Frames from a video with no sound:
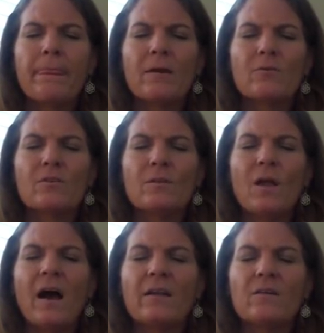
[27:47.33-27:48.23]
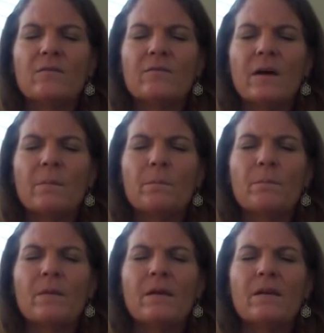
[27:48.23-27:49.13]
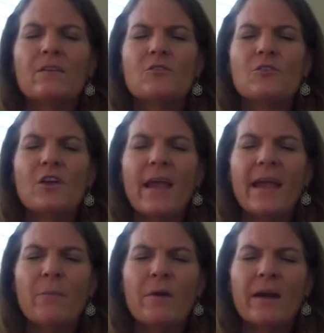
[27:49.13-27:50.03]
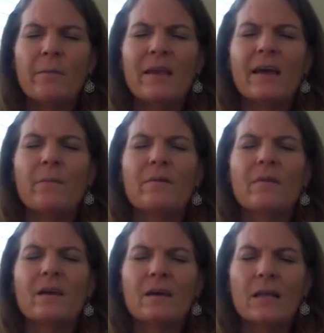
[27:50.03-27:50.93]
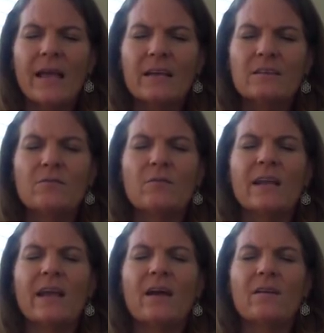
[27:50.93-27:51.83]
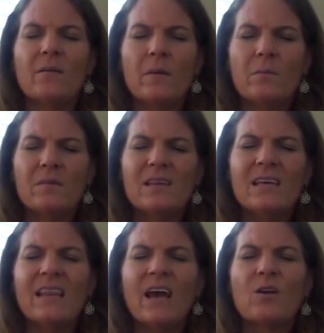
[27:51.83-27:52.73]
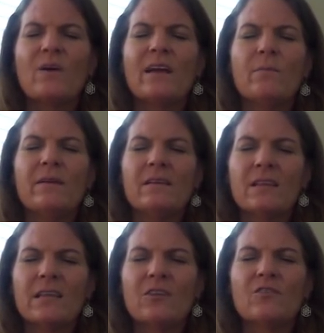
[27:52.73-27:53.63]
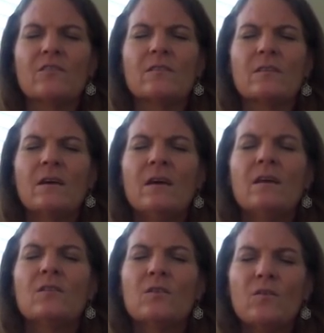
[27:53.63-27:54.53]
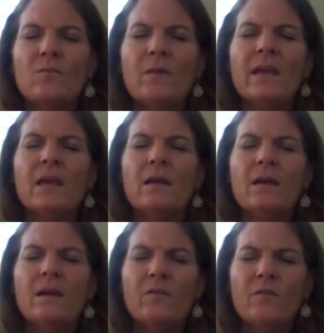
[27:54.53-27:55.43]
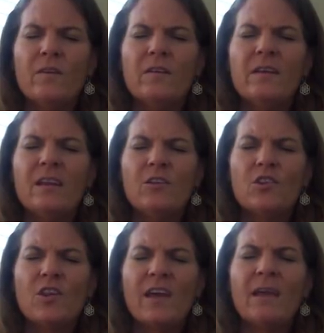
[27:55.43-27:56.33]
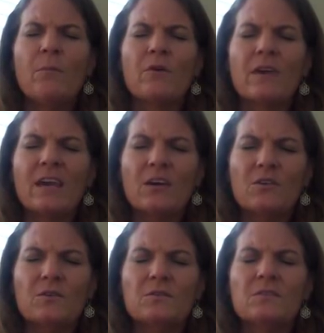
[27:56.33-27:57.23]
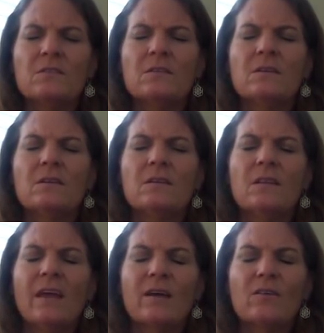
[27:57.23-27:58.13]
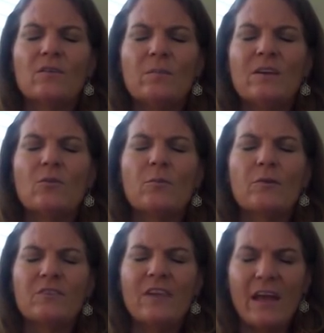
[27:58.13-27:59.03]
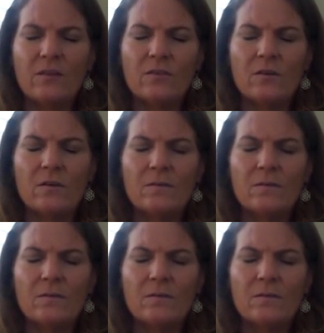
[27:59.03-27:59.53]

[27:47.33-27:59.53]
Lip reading: There's a lot of shame coming up in the collective right now, and I'm seeing that quite a bit in sessions. So you may, if you feel any shame or guilt, that could be your protector.